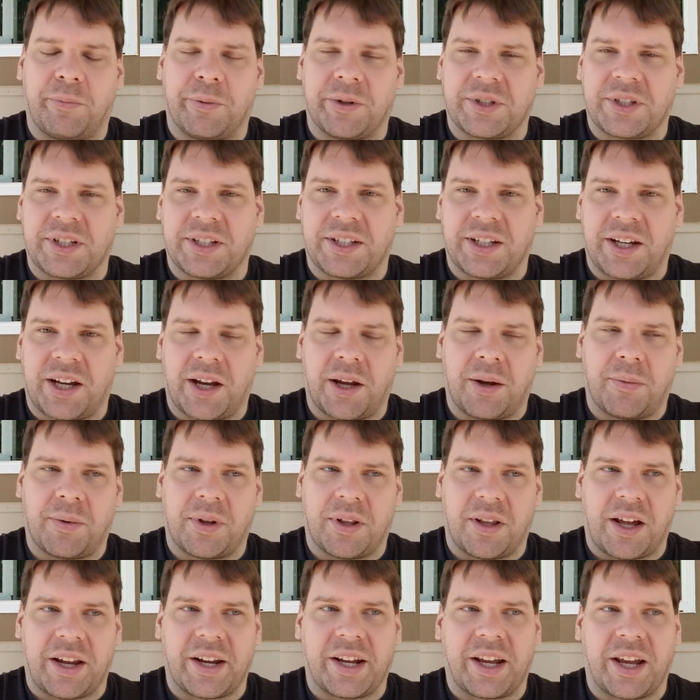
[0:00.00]
Most of the time, a
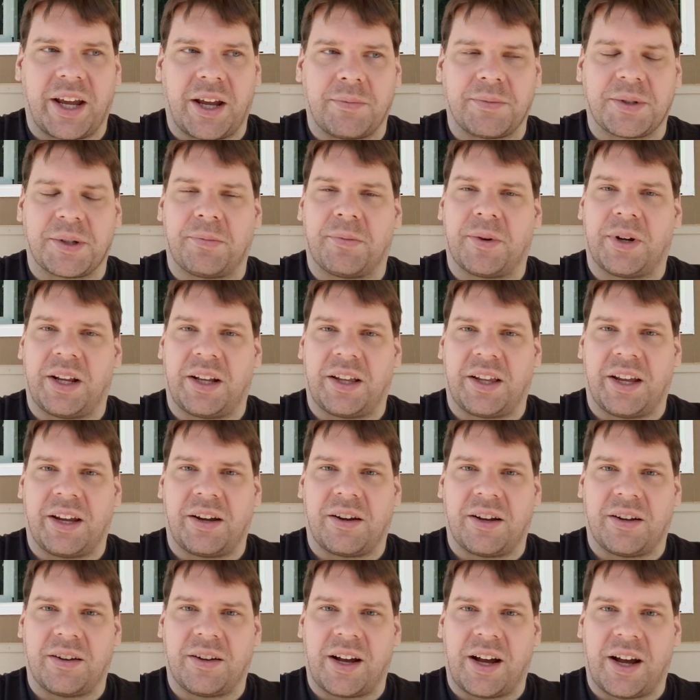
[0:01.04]
lot of games are running
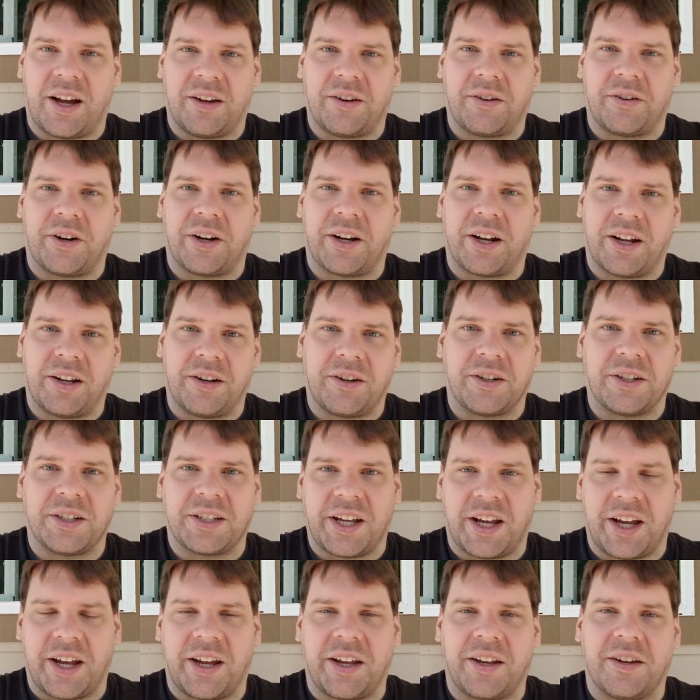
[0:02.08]
like 100,
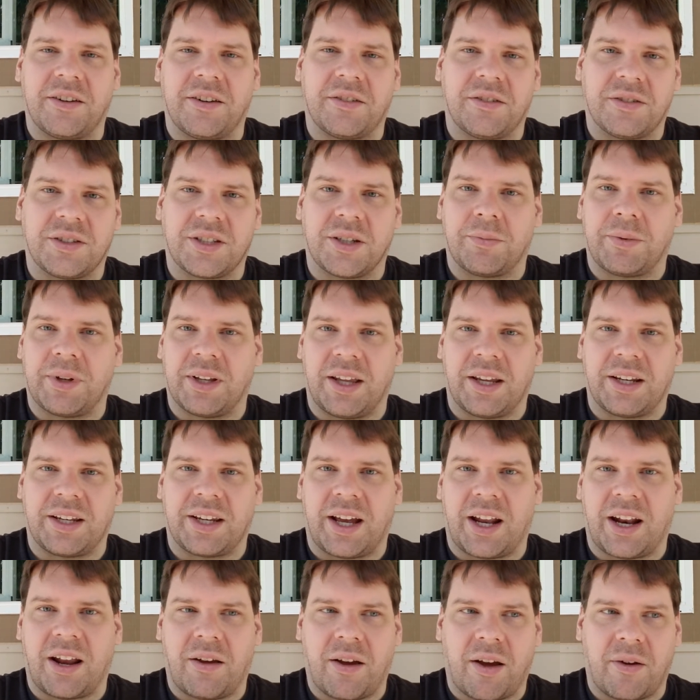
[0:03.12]
110, something like
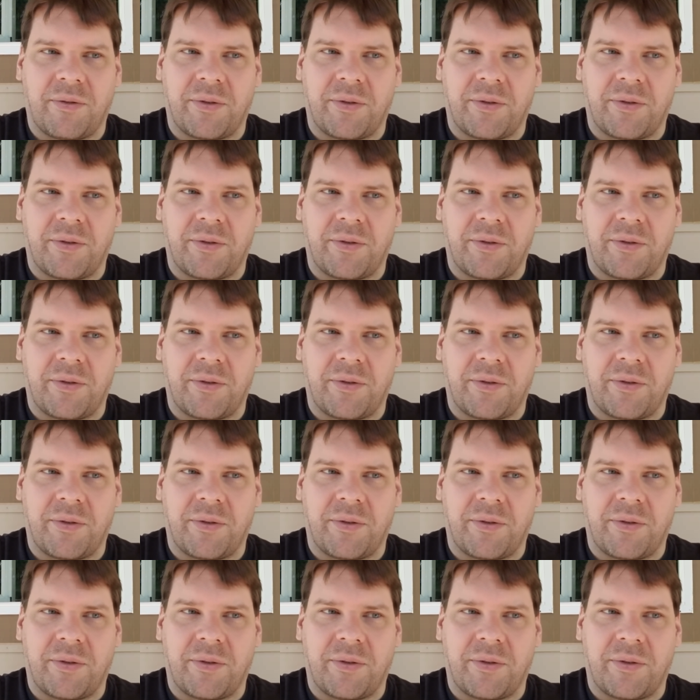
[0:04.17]
that.